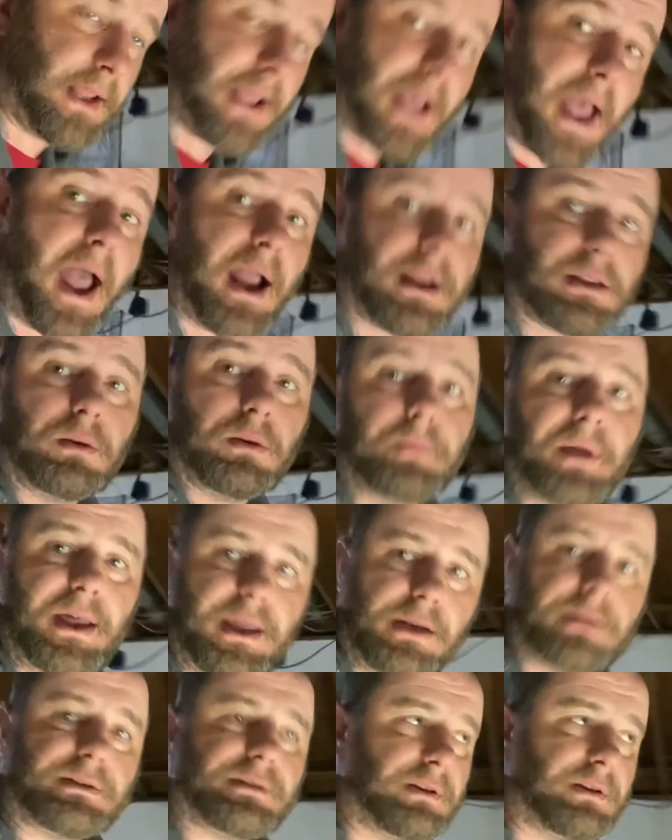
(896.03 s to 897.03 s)

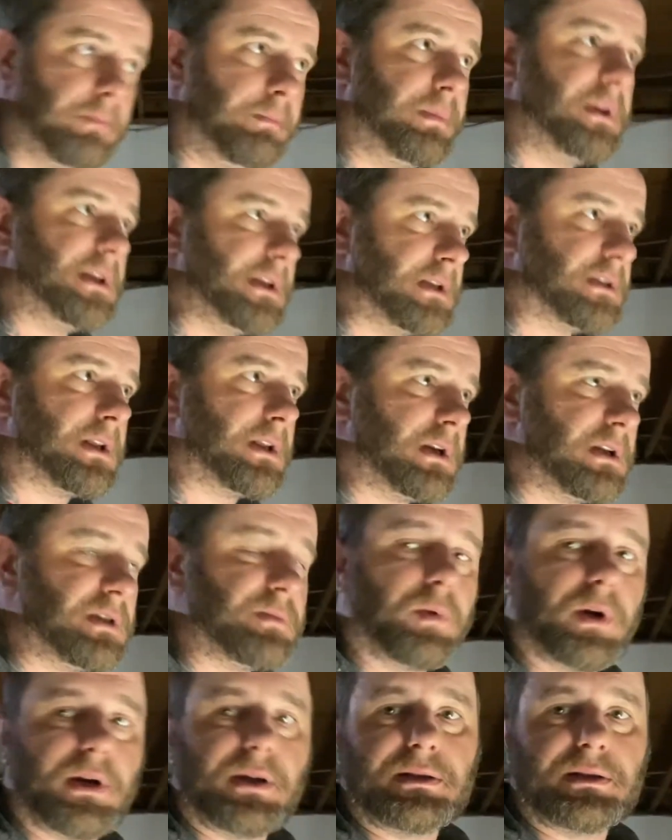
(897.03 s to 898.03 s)
acclimated to the bees that he's
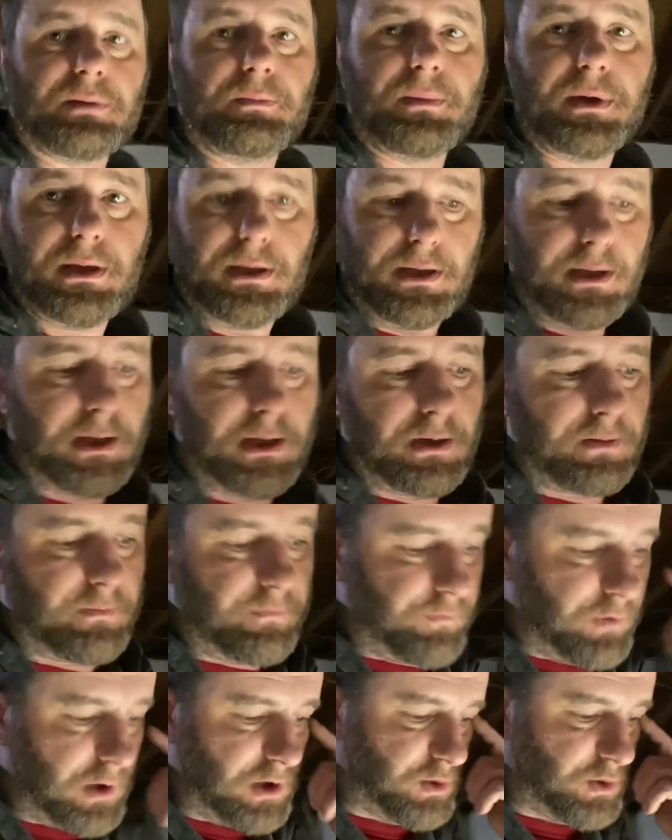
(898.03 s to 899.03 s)
bringing to me, and
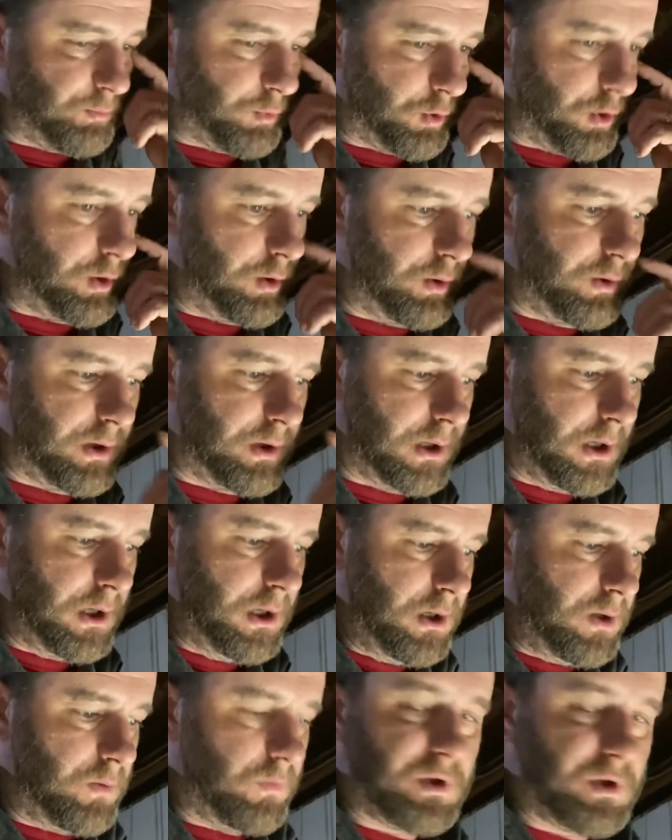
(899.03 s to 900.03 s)
fresh brood,
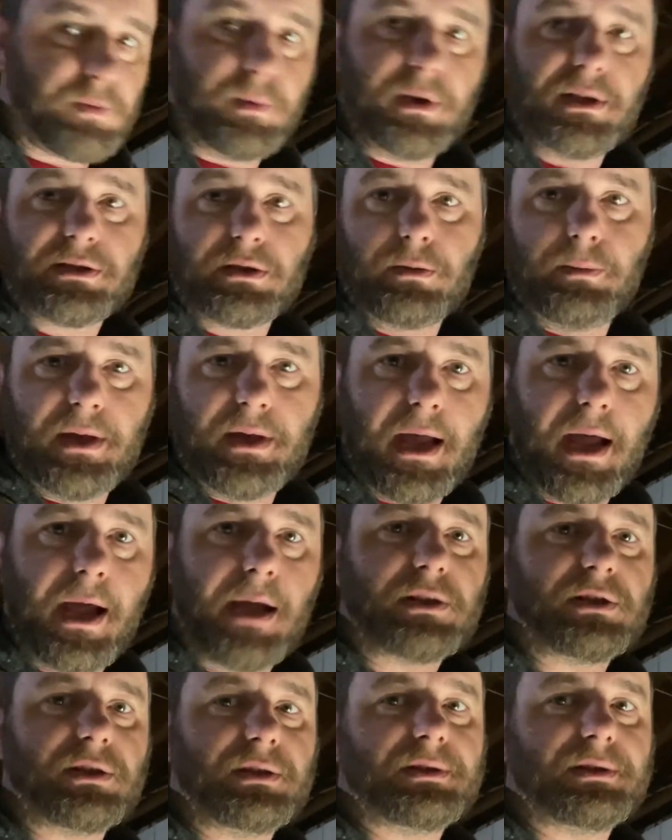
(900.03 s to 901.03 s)
which means they'll be
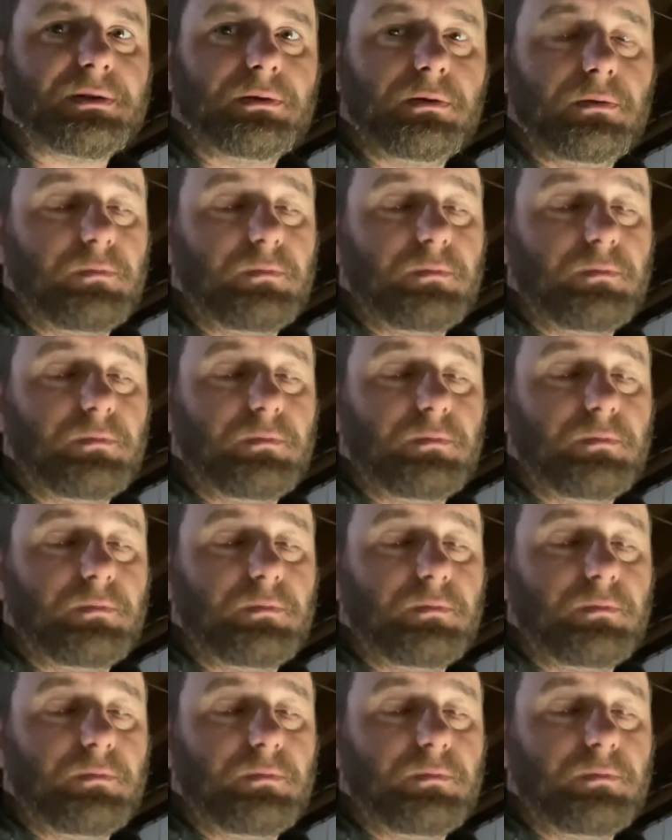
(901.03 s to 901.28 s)
hatching soon,